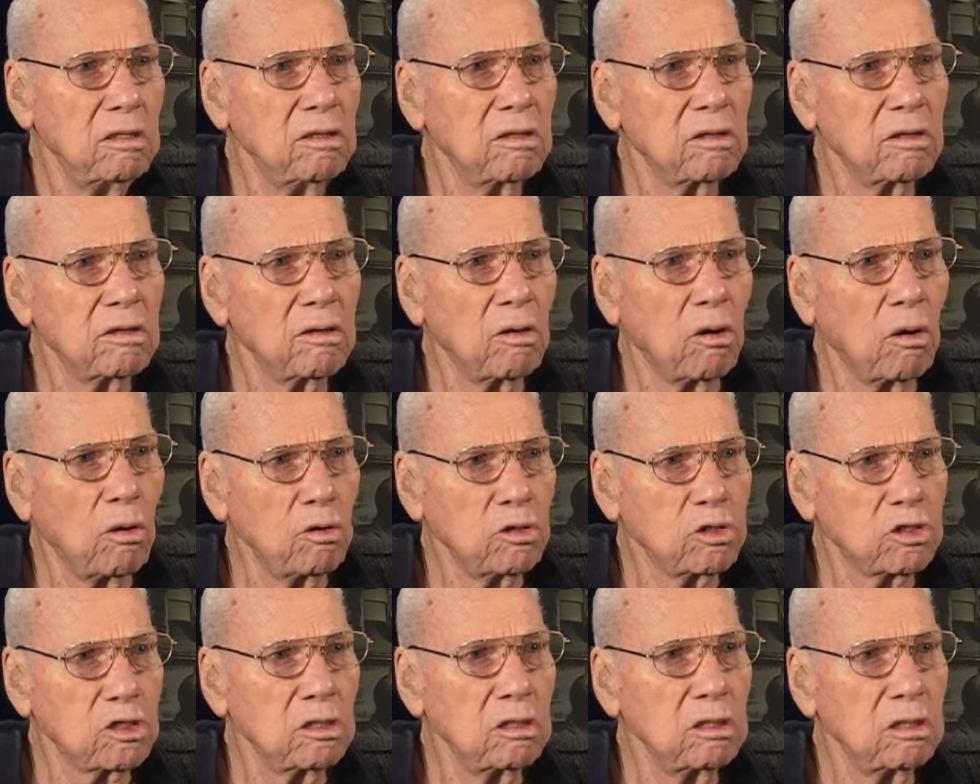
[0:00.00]
the
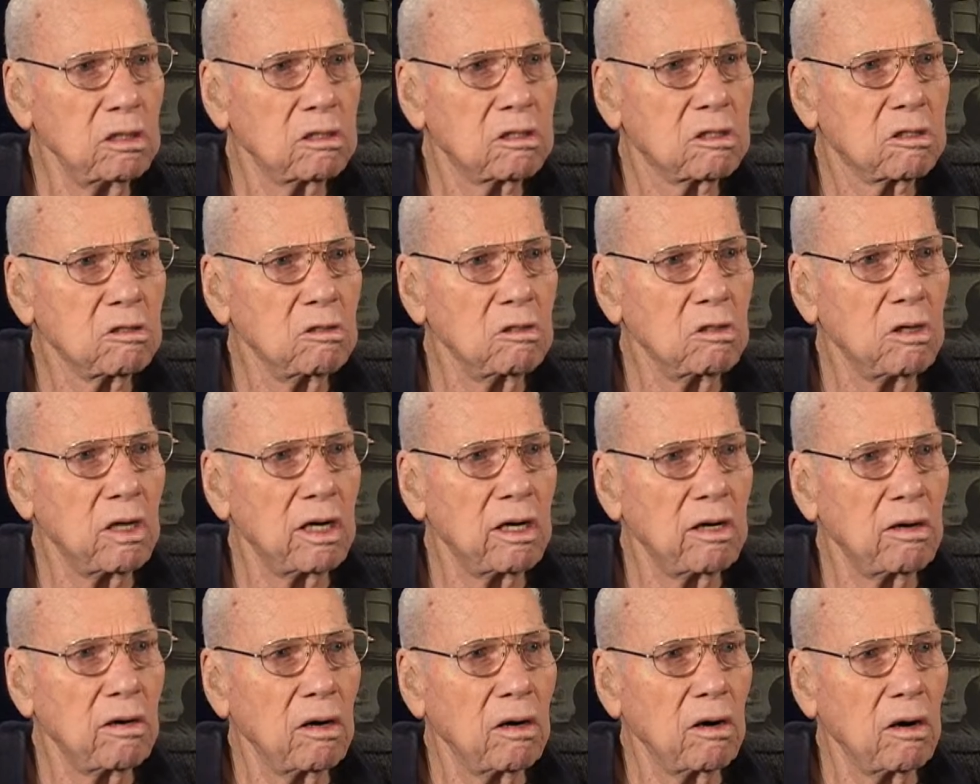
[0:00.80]
ocean to
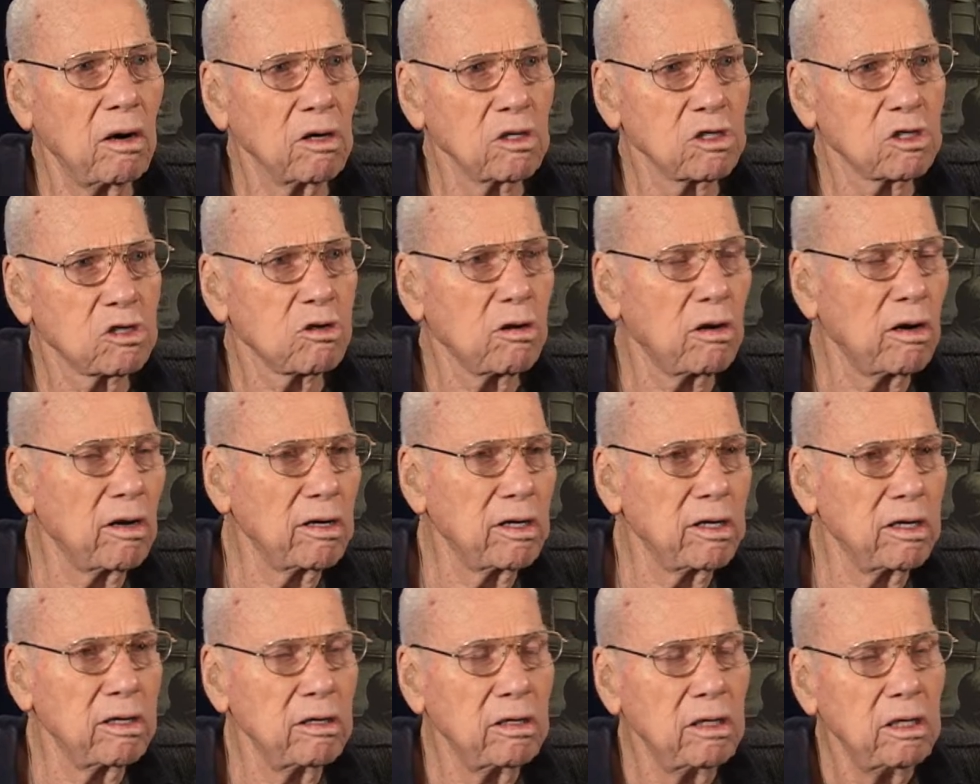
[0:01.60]
uh,
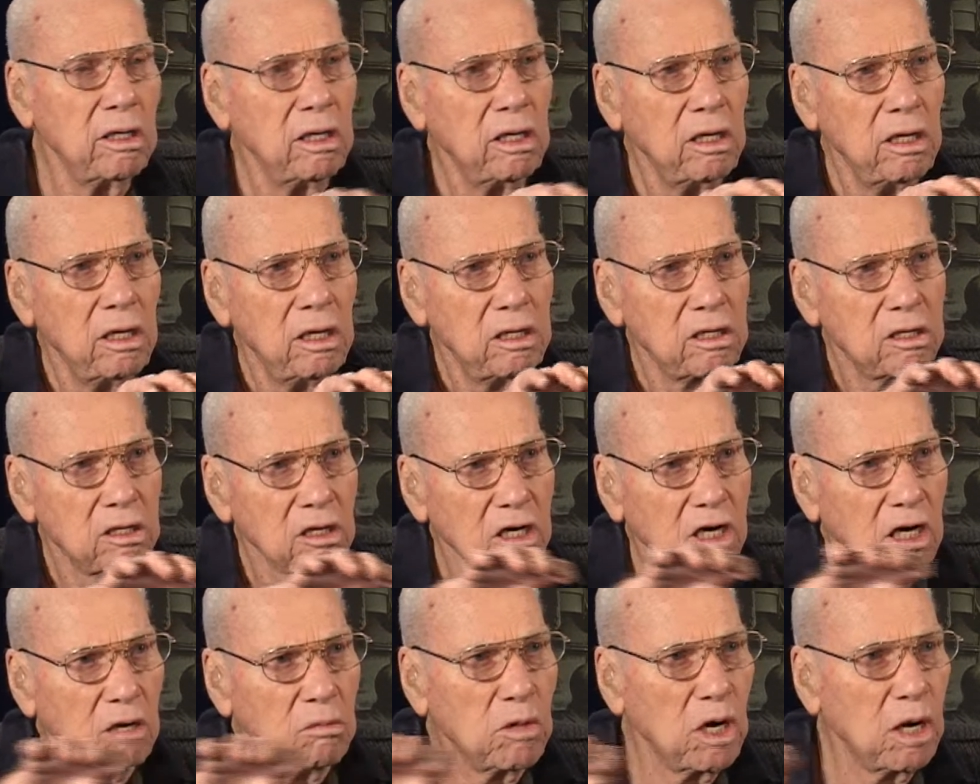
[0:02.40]
Australia to
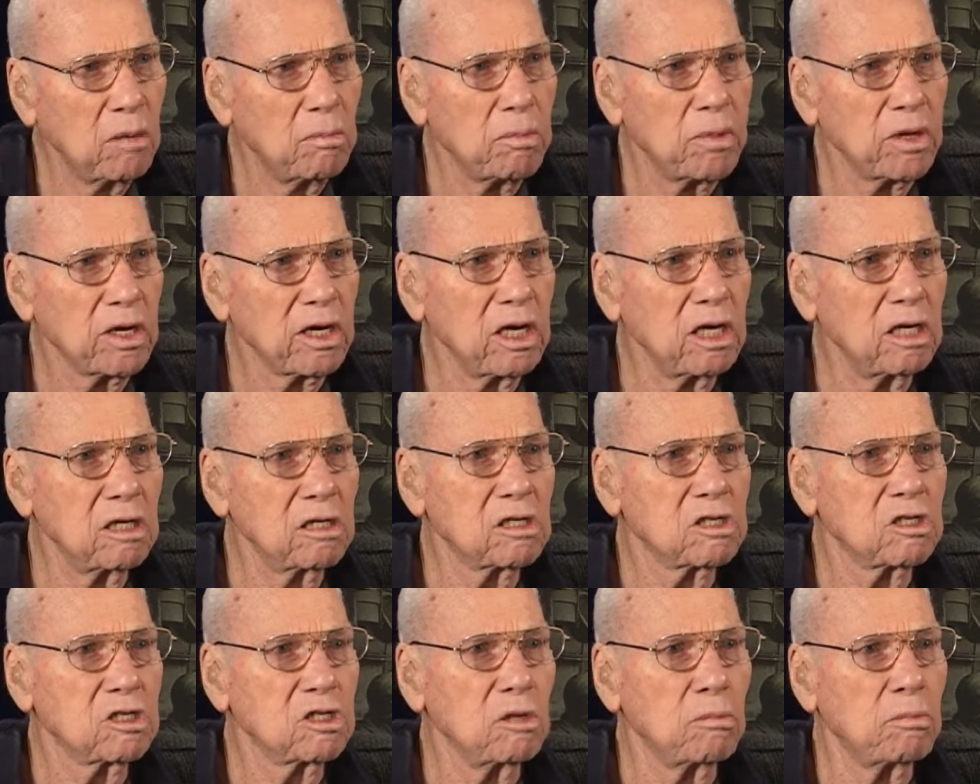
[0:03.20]
come up
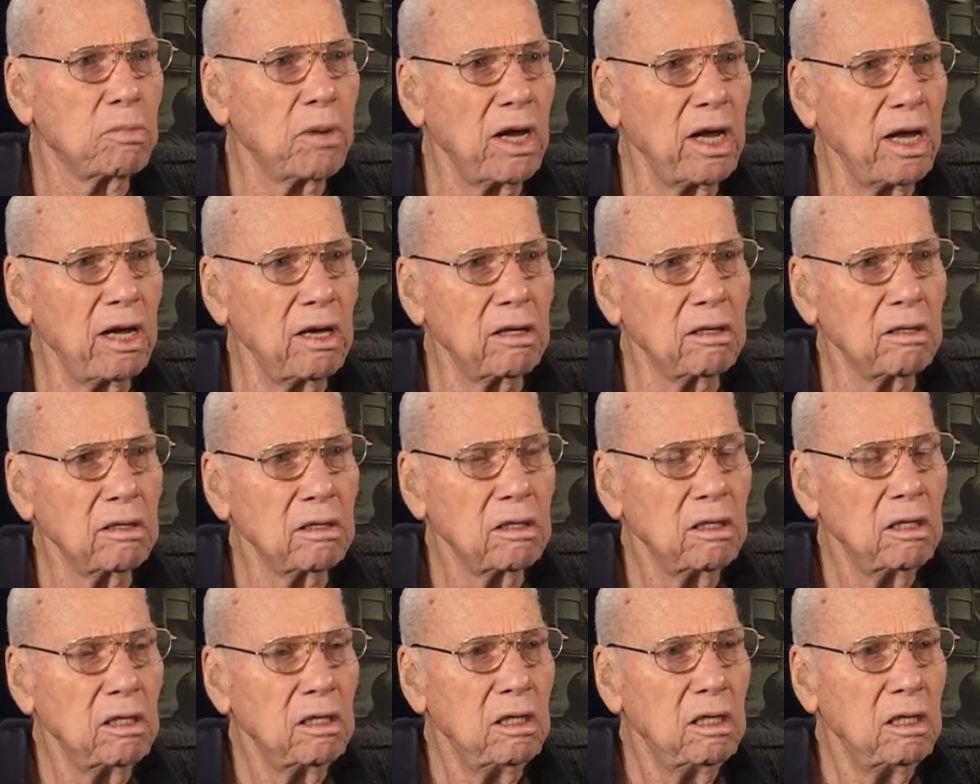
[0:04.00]
against Japan.
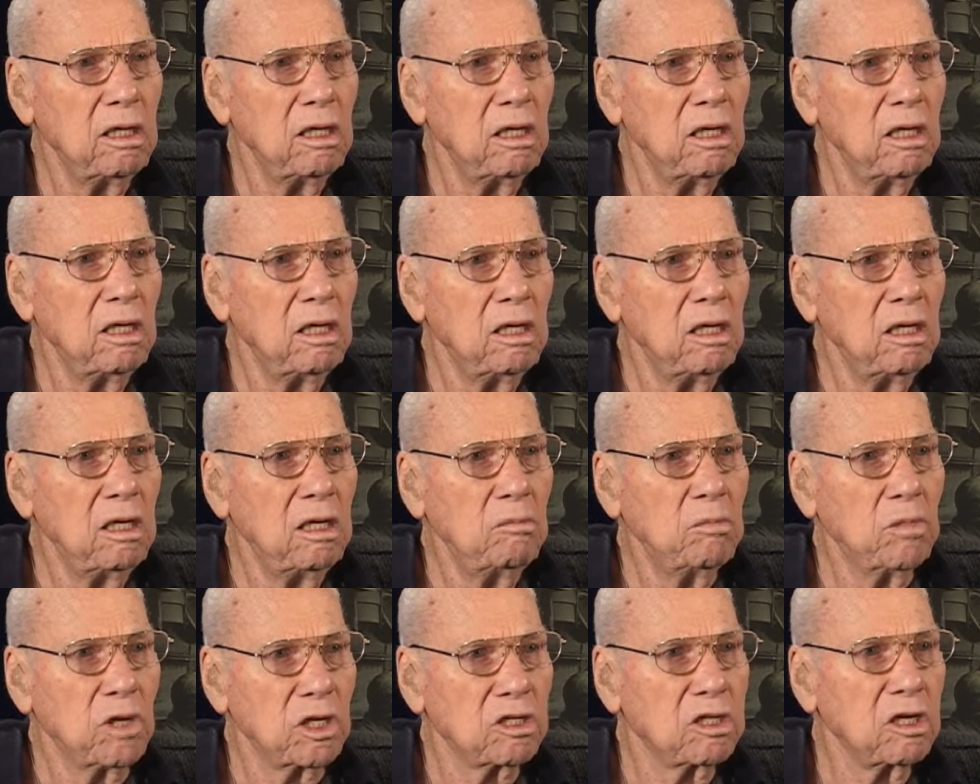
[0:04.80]

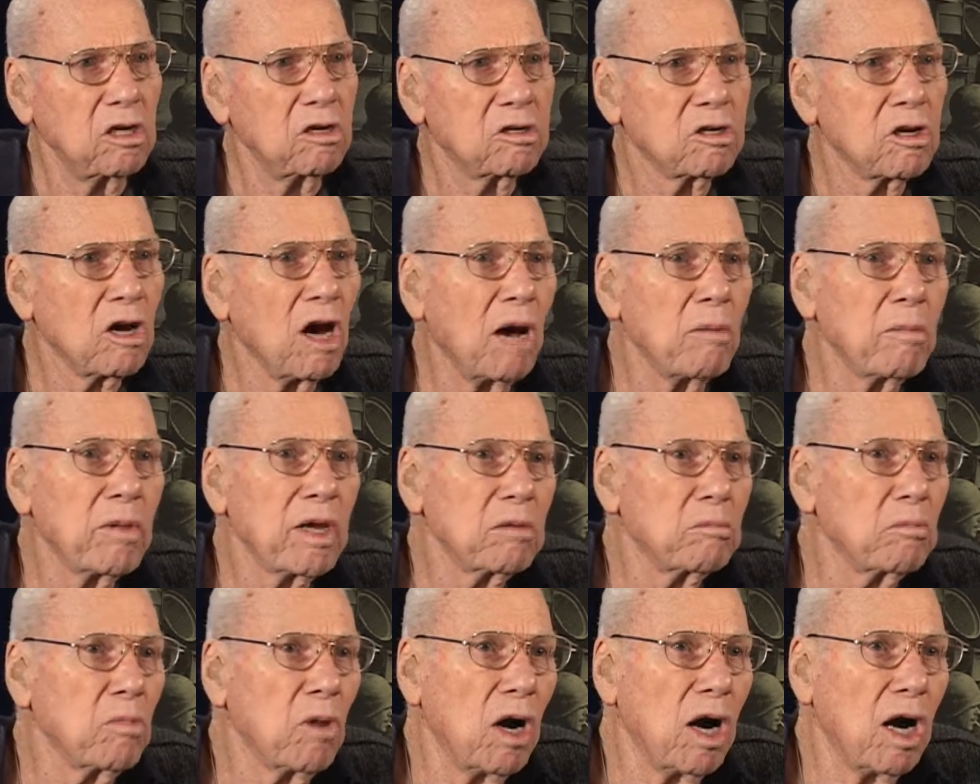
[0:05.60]
But the
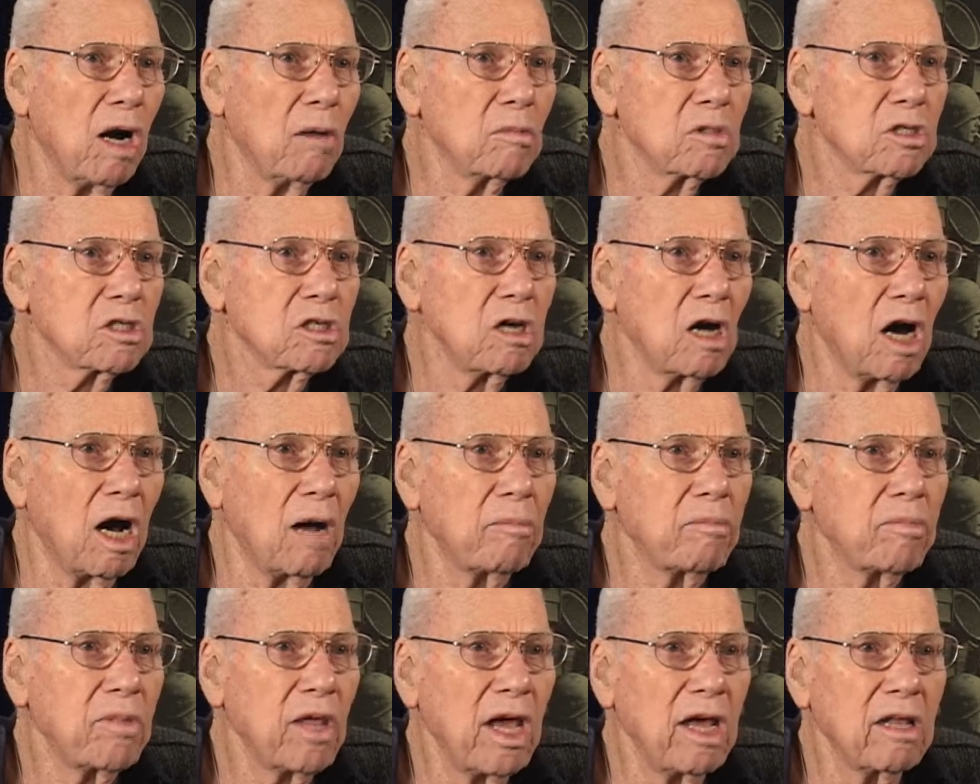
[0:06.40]
atomic bomb
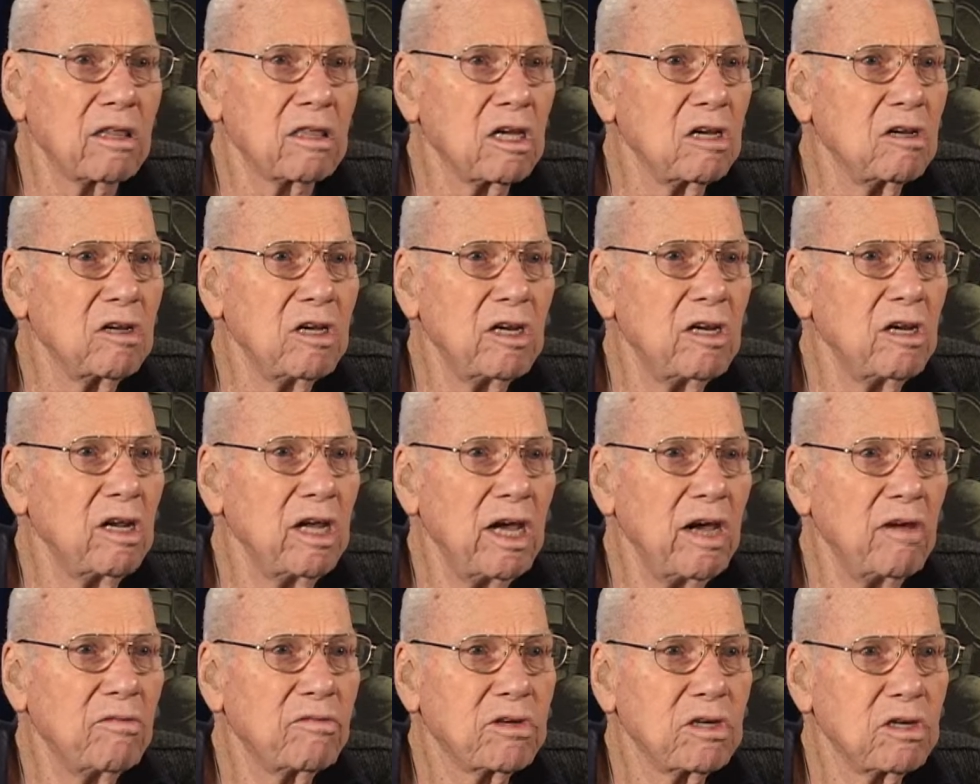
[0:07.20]
stopped that. They didn't
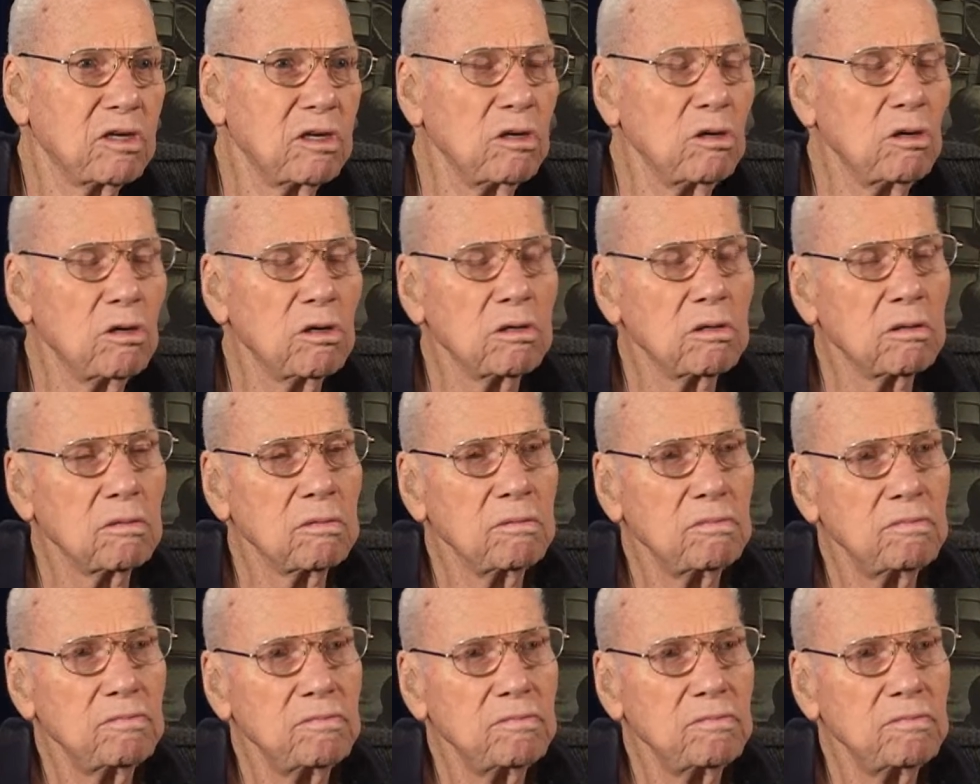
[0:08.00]
have to do it.